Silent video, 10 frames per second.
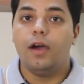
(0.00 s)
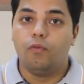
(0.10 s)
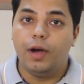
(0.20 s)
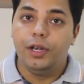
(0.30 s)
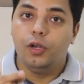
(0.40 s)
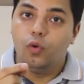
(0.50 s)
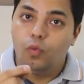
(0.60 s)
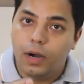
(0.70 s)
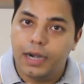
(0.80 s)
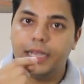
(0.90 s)
one
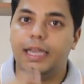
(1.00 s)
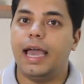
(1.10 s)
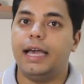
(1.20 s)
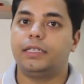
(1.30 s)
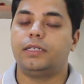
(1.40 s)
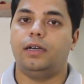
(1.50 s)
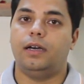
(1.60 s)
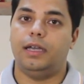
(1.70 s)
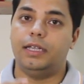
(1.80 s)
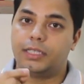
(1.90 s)
new word he has
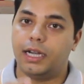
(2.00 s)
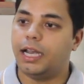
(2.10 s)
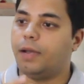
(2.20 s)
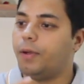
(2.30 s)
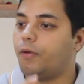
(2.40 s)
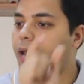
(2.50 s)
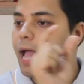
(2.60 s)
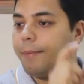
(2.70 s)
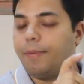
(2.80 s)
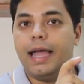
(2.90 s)
inserted between
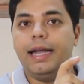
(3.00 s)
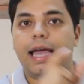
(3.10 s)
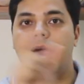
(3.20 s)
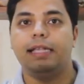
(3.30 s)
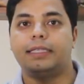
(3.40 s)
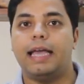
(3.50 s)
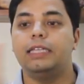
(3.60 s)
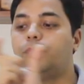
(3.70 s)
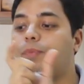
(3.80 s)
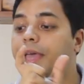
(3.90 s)
applied and
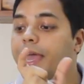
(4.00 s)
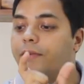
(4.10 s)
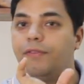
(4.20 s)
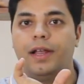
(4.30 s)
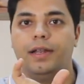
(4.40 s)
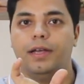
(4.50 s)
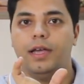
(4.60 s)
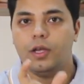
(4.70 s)
science, behavioral.